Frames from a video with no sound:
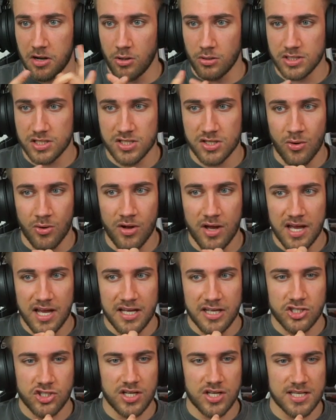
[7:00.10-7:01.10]
also
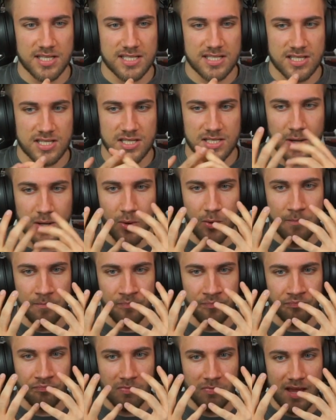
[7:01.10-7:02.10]
just so...
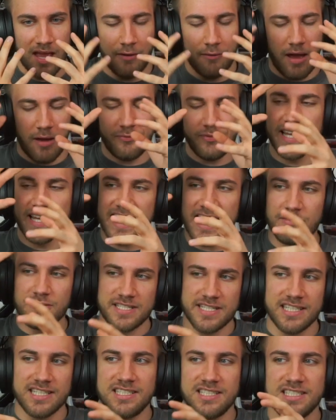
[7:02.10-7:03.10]
I feel like every
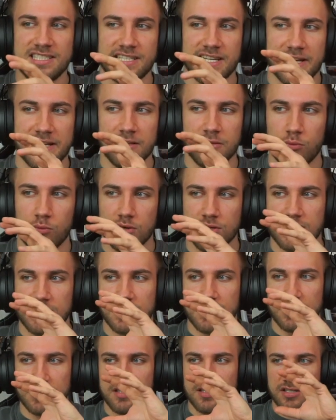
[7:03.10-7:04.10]
single detail
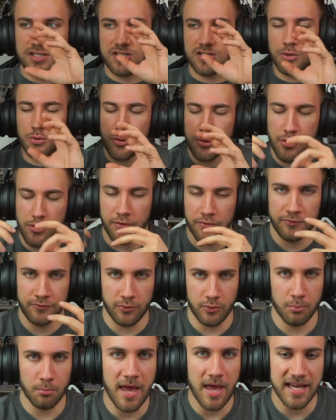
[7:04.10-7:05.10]
was so
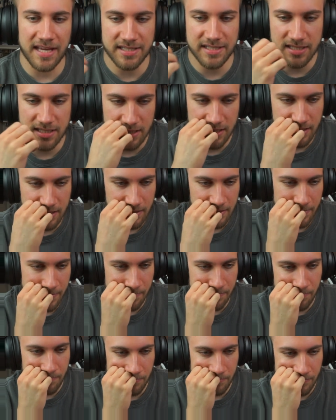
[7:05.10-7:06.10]
thoughtful made.
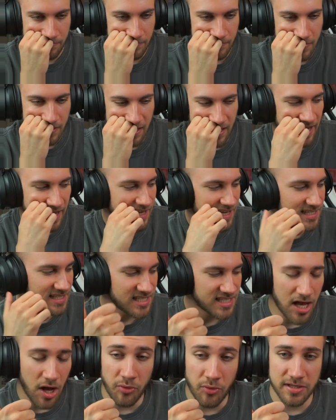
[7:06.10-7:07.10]
Like, his
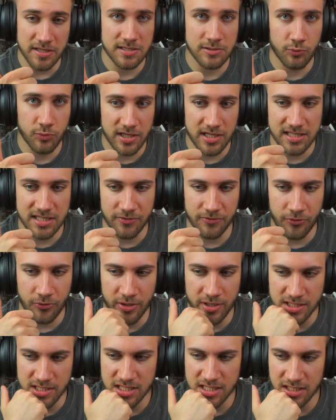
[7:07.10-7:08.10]
sound is really
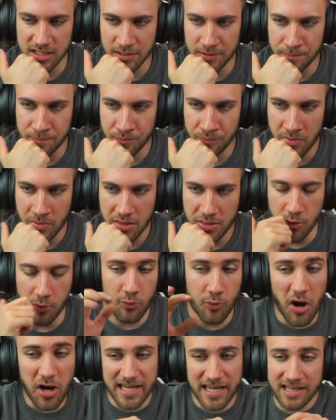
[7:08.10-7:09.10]
different. The
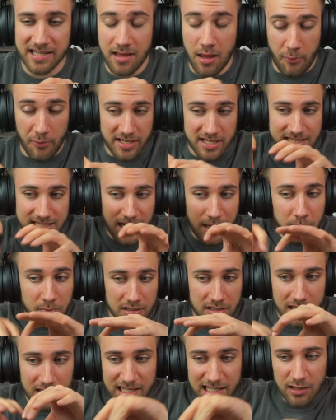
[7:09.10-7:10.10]
rock, there are some
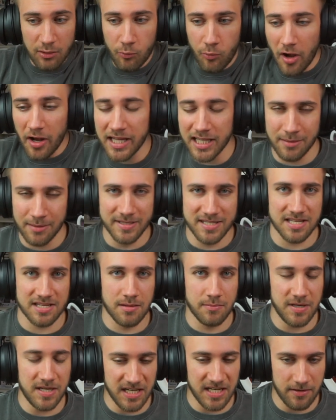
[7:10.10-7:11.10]
little rock elements in
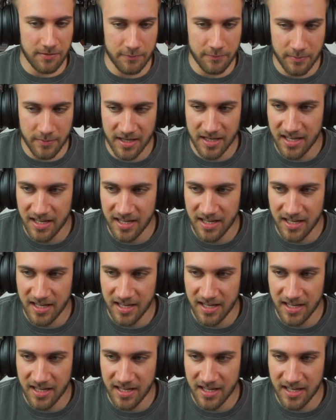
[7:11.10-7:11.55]
the beat even.